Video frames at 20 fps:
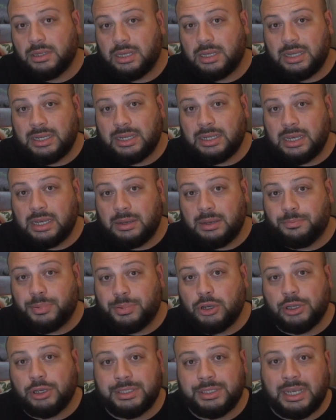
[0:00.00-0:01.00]

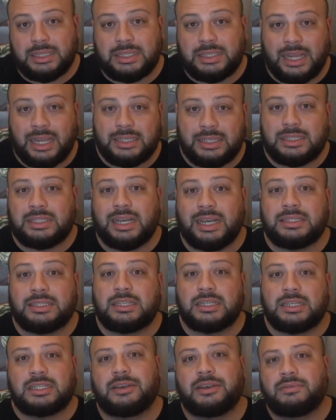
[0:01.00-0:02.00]
because that
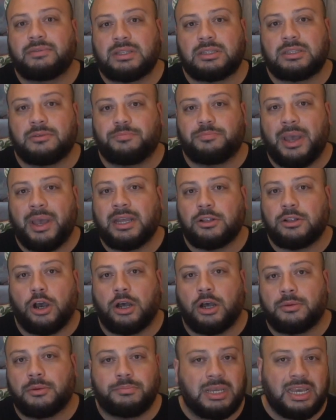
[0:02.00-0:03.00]
doesn't even depend
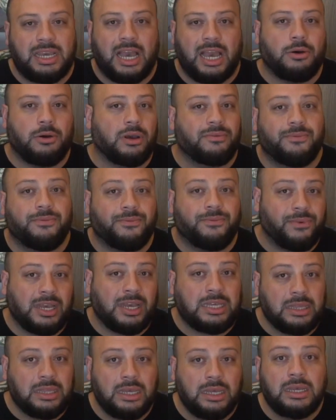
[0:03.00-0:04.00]
on me how I
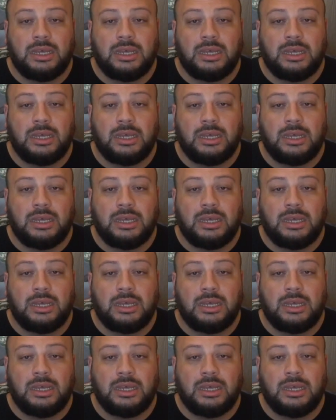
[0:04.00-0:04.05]
fight.